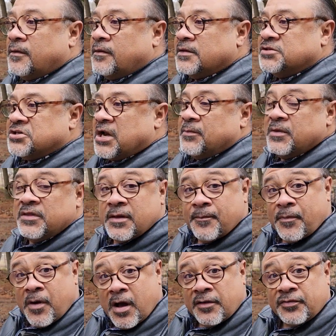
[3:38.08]
gentleman
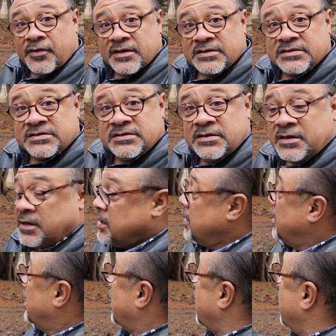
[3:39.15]
that bought this
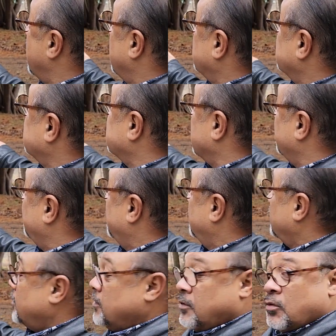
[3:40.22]
ends up
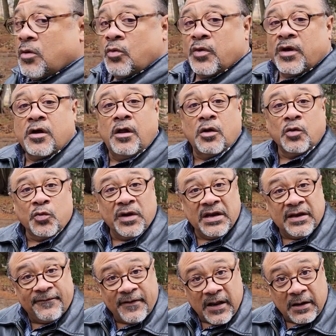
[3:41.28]
what we call
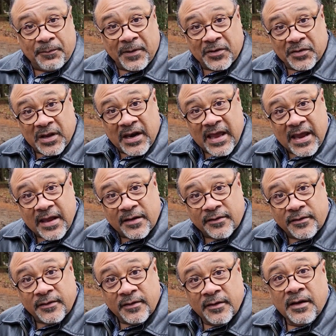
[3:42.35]
redeveloping the
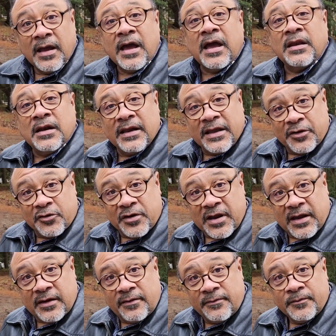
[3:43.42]
land at a later
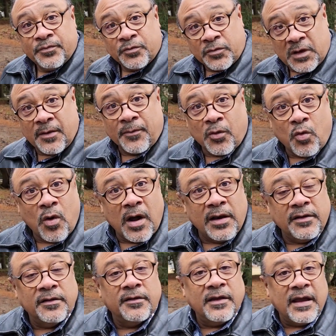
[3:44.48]
date, number
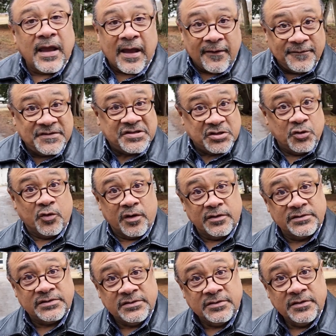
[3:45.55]
one, they have
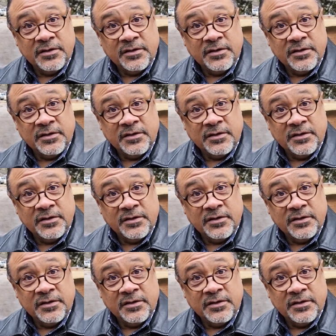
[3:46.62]
sewers,